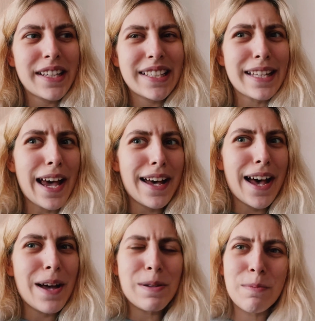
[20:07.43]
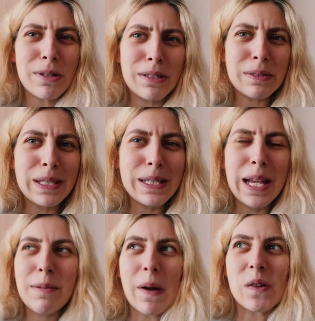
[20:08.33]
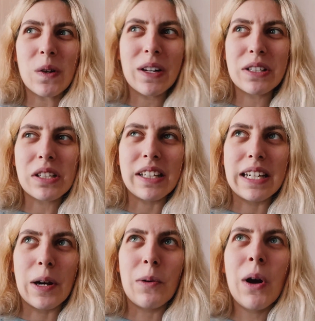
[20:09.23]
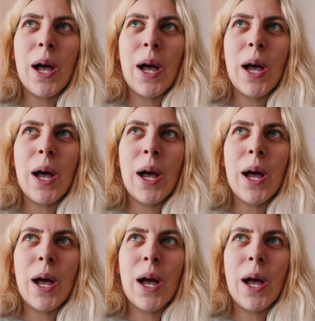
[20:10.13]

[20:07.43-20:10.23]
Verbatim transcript: Is that how you pronounce his name? I don't actually know.